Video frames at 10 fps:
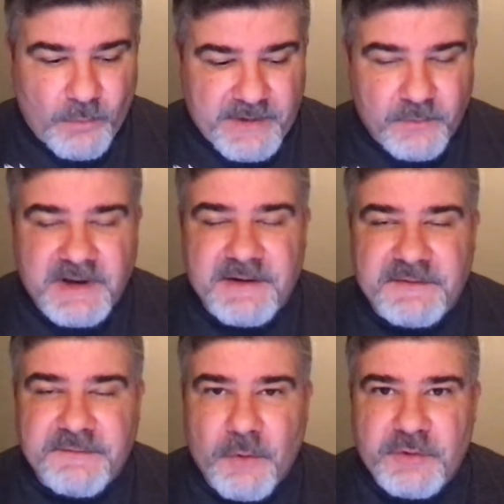
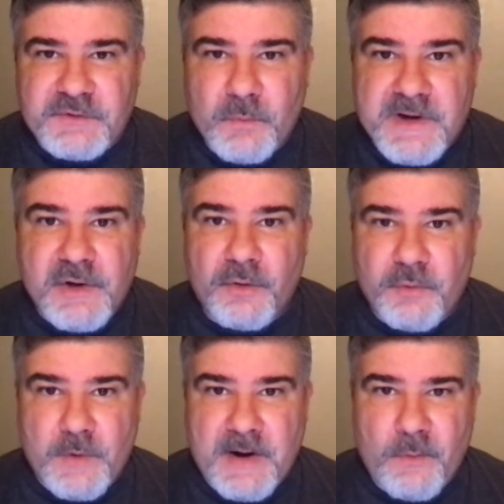Because folks, we know
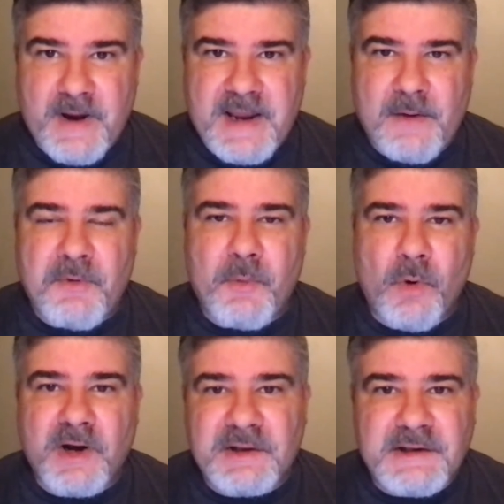the right way, and we
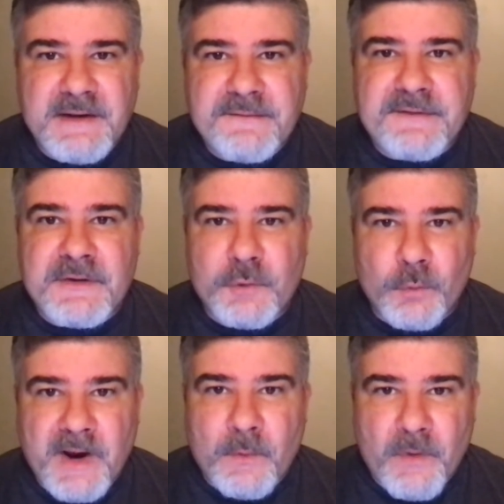want to live in the
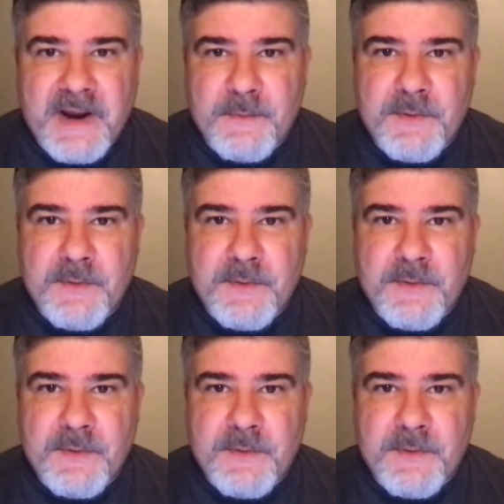right way.